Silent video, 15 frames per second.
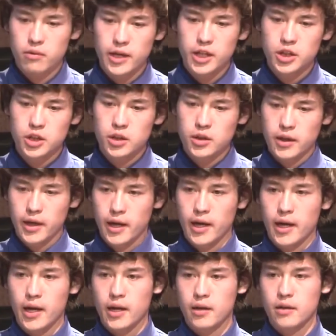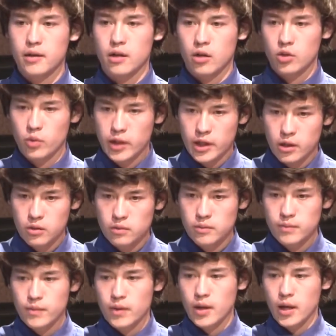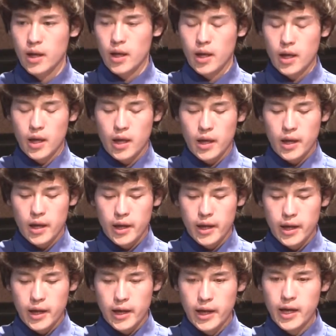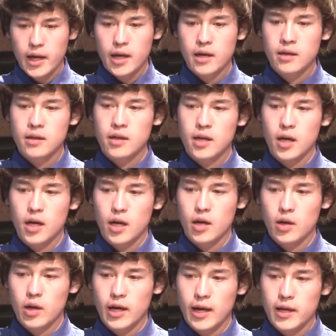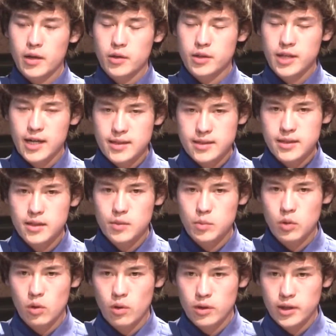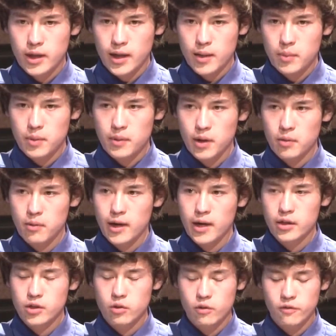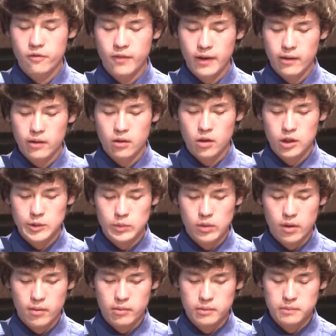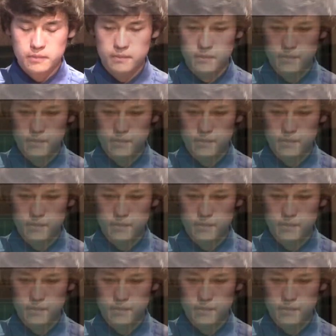ranger and an Arduino. And testing the prototype, I ran into a very large problem.